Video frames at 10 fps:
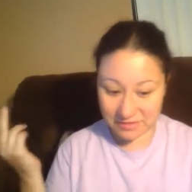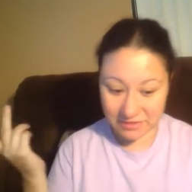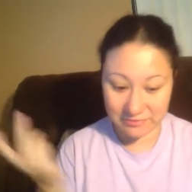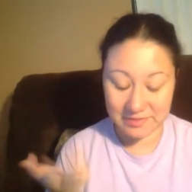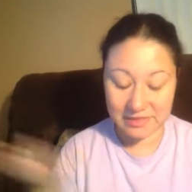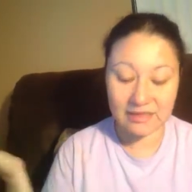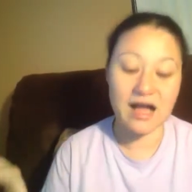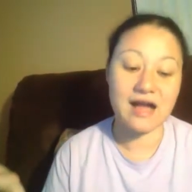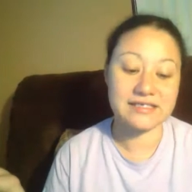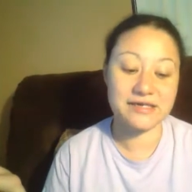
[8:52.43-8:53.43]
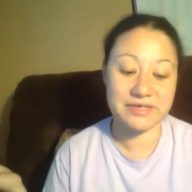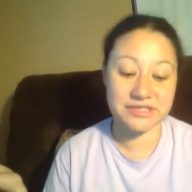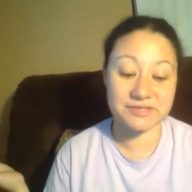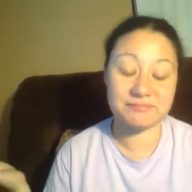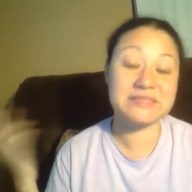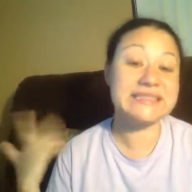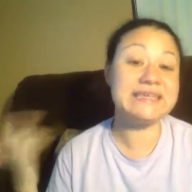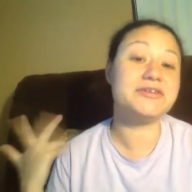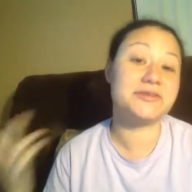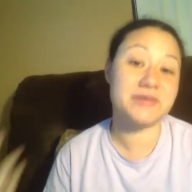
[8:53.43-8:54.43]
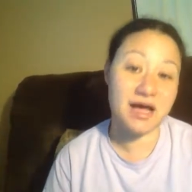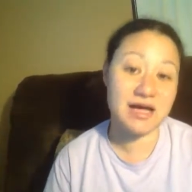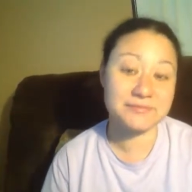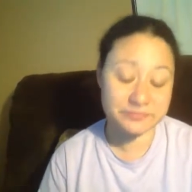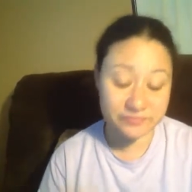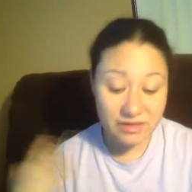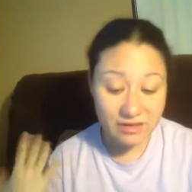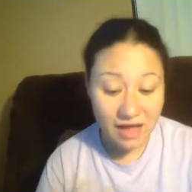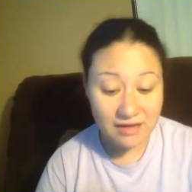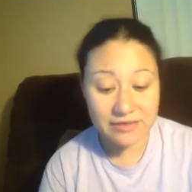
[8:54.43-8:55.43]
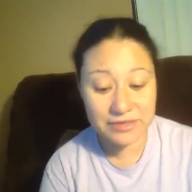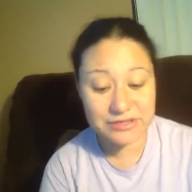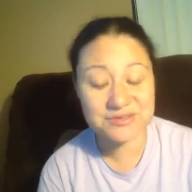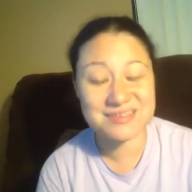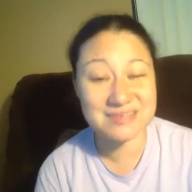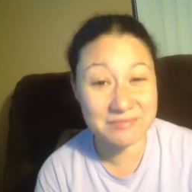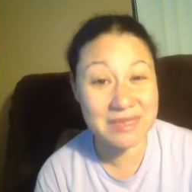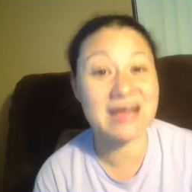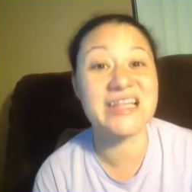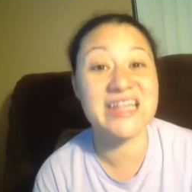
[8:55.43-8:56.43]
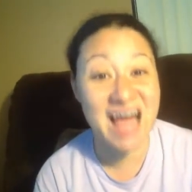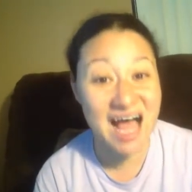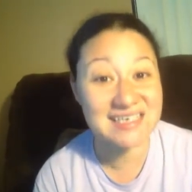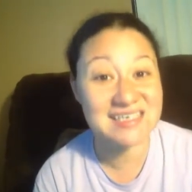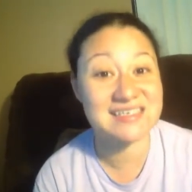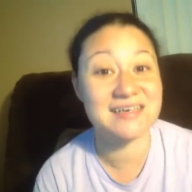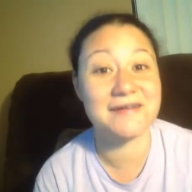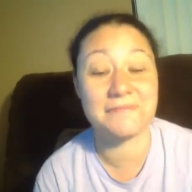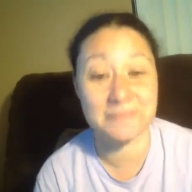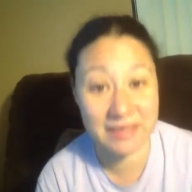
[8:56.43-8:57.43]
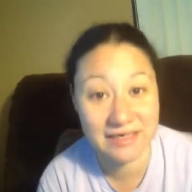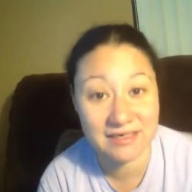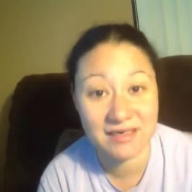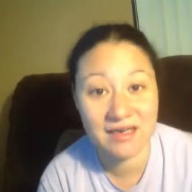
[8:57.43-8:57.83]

you know being a cocktail waitress and believe it or not cocktail waitresses can make a lot of money